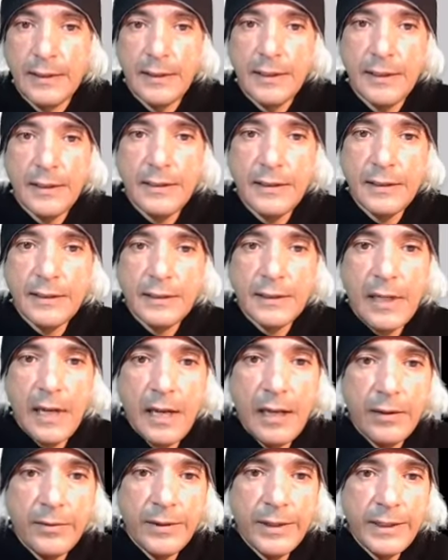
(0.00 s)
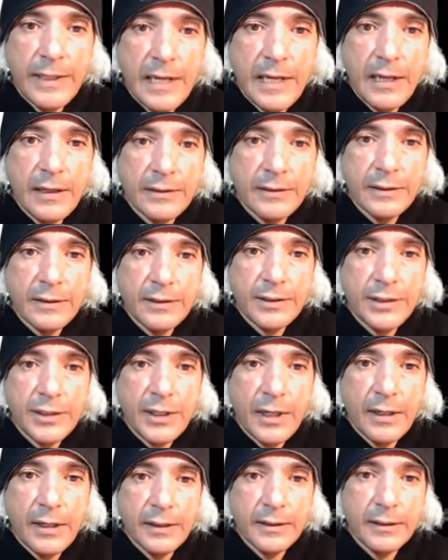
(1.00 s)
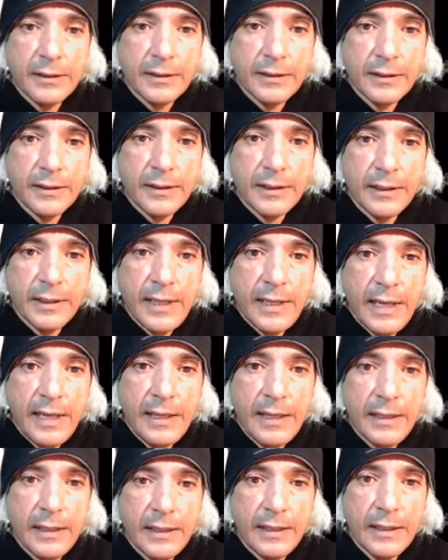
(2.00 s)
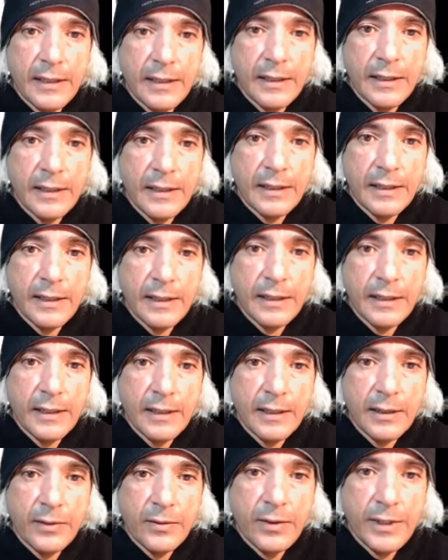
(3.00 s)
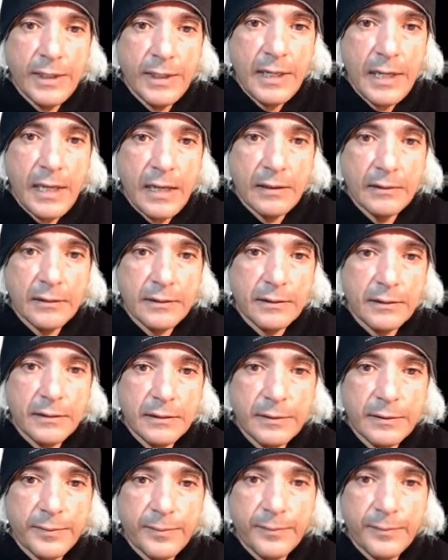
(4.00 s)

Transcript: Now this is Kyle Rittenhouse's chart. K Rittenhouse.